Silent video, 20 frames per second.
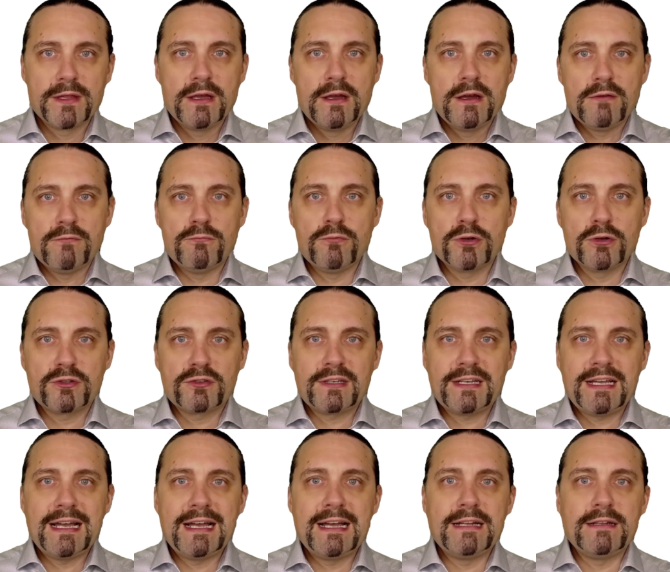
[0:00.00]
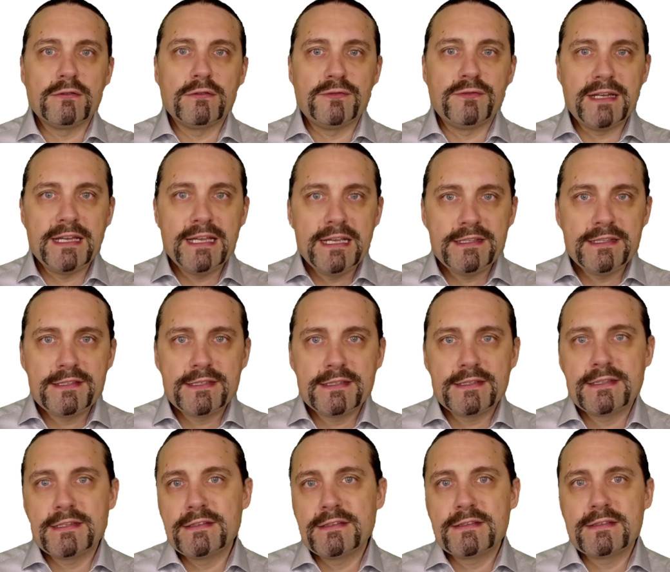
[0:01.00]
what kind of
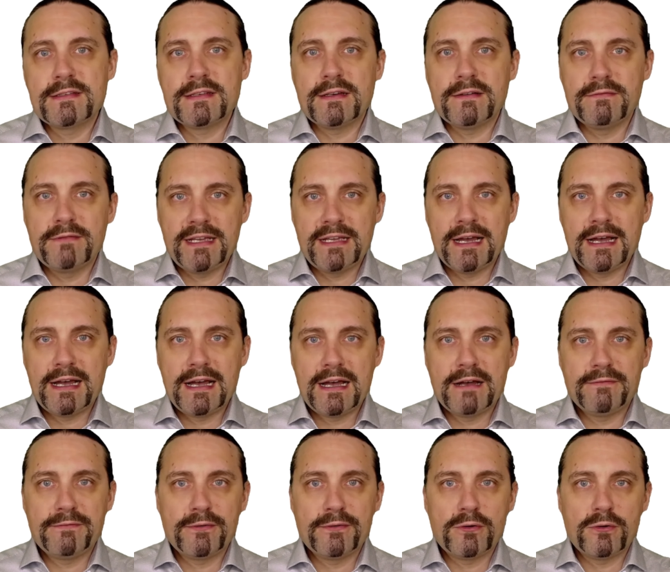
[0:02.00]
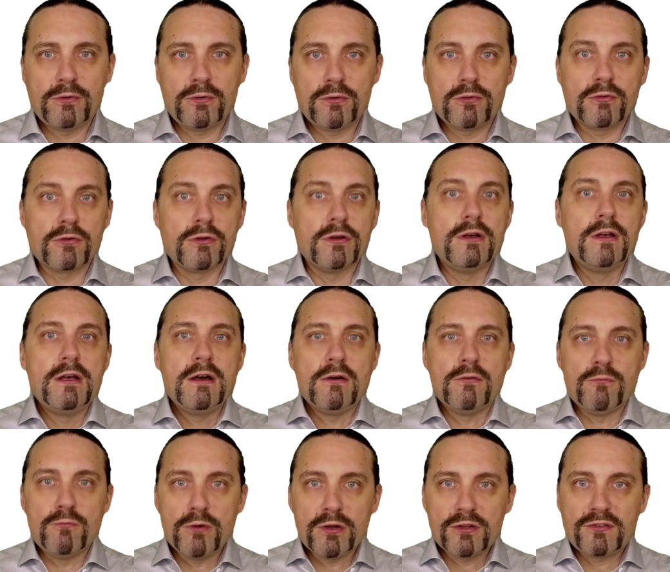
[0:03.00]
incidents we have, or
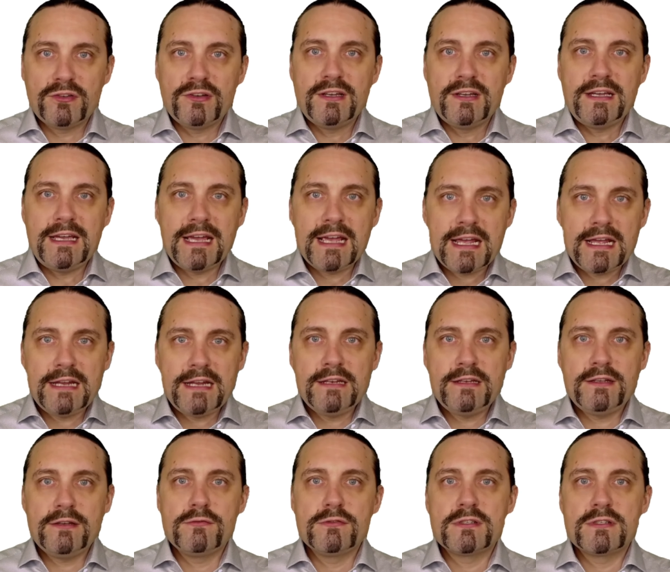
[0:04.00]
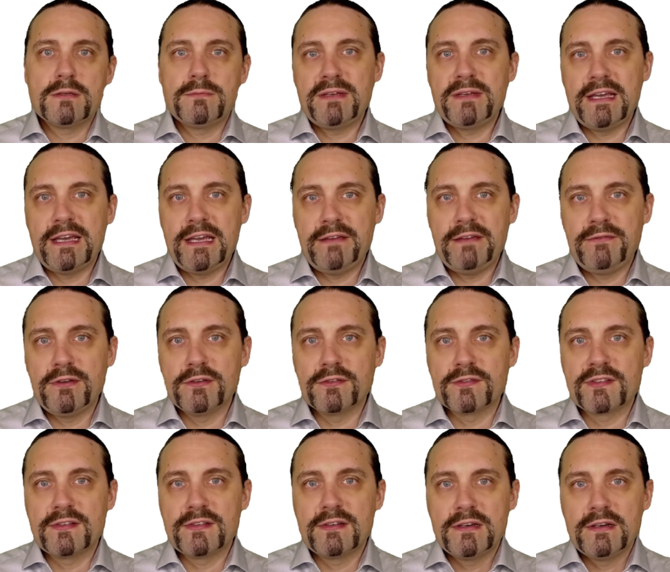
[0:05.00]
what end user behaviors
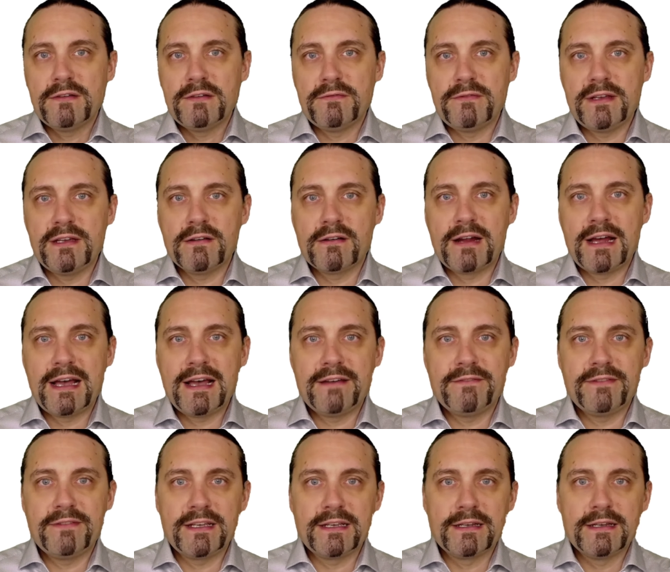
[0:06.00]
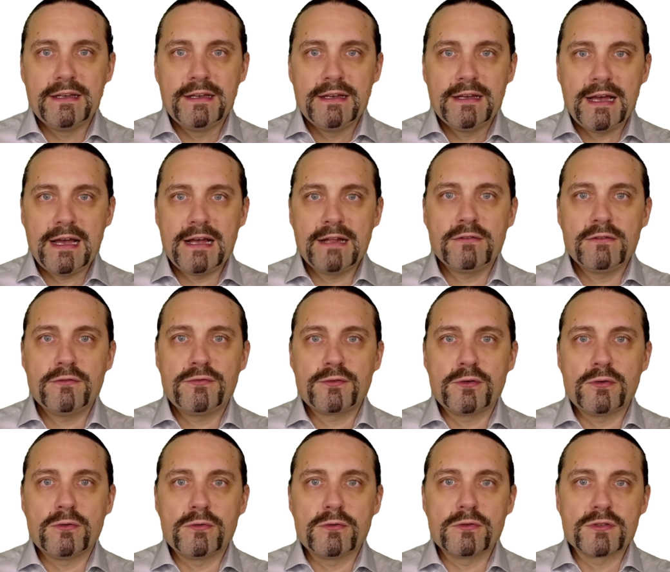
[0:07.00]
we are having, and of
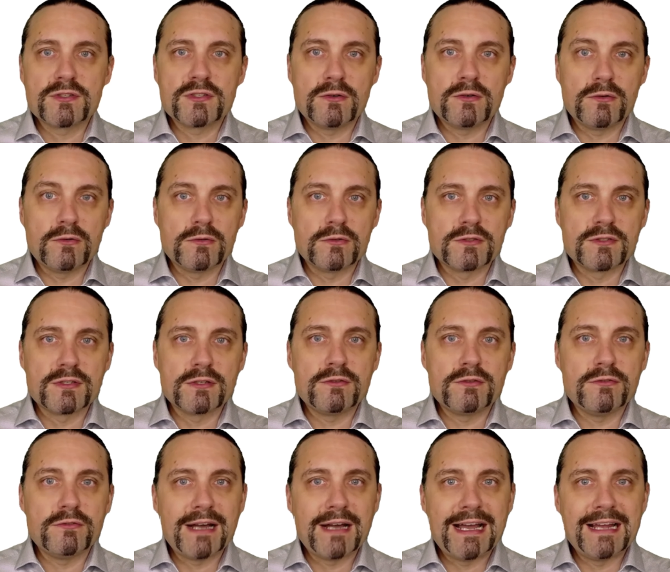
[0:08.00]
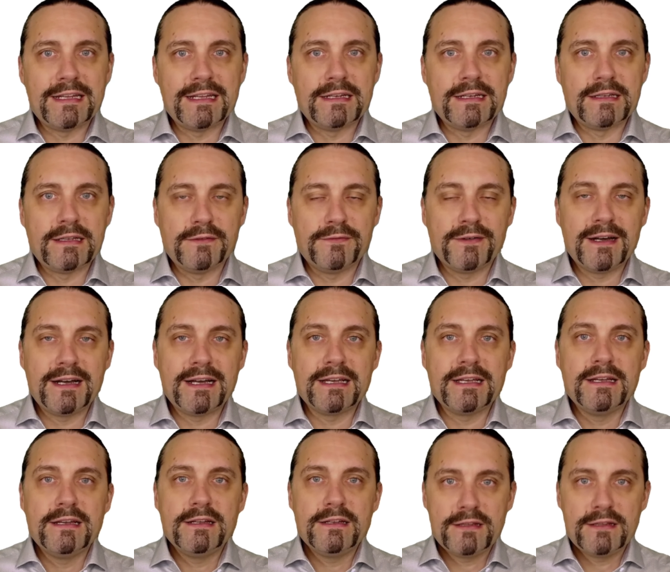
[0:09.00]
course also to identify
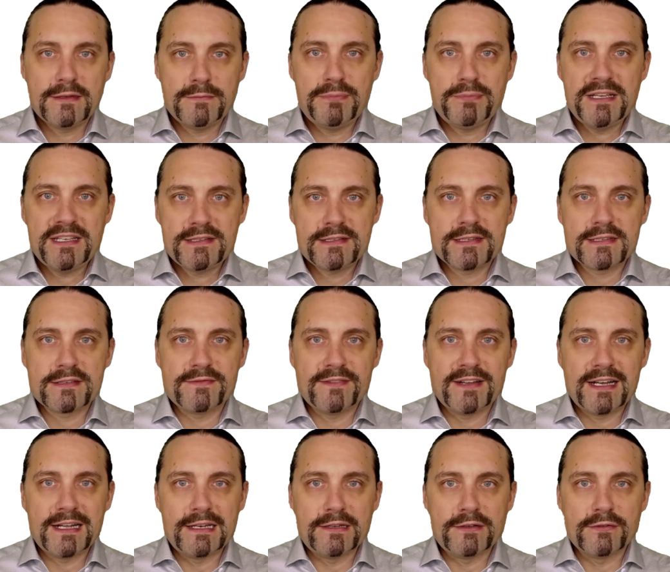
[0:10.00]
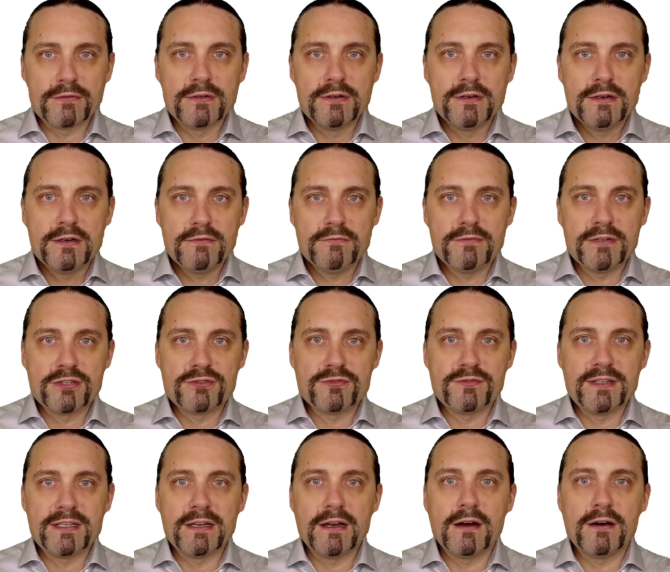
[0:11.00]
the business value which
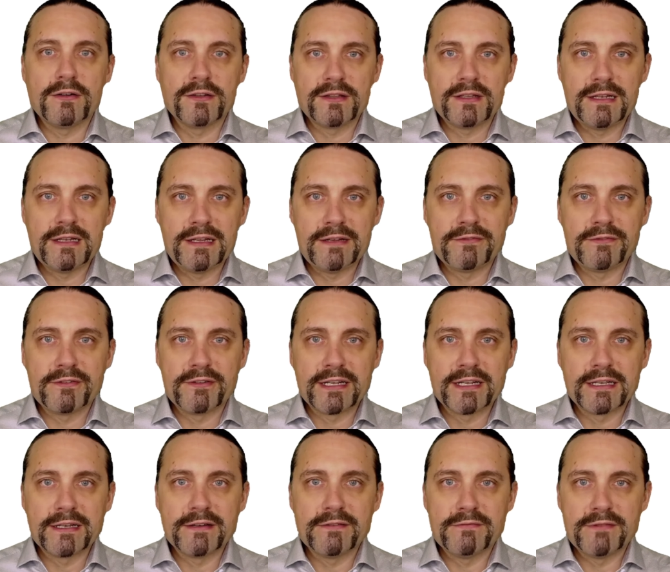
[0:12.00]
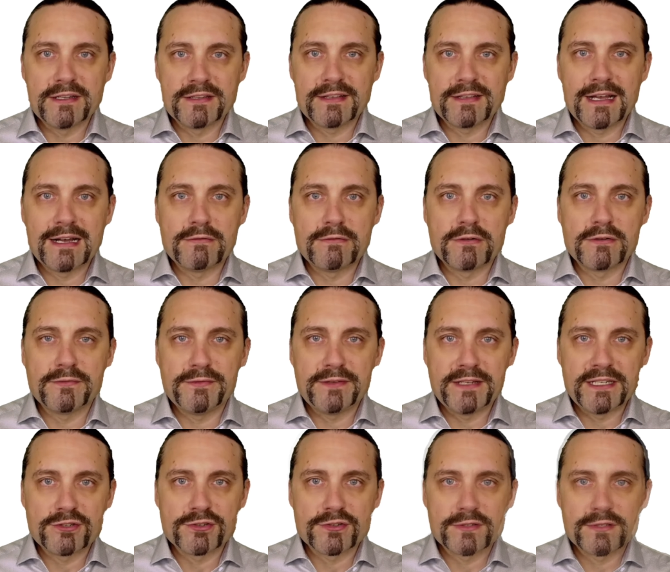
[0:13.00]
we are delivering with our
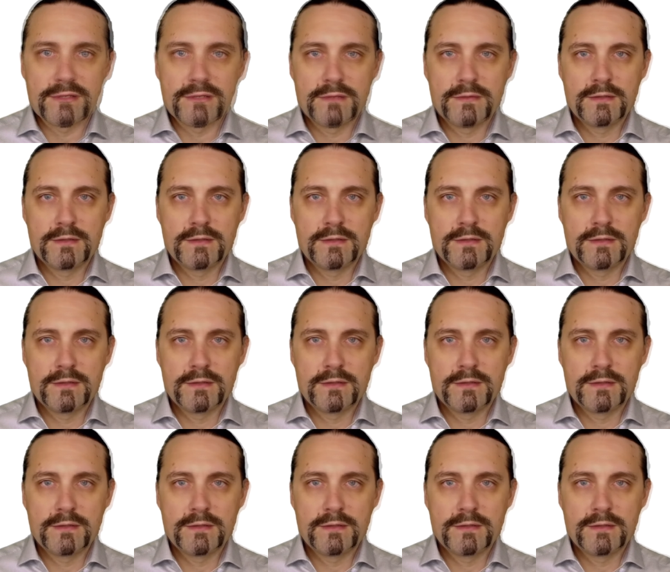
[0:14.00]
features.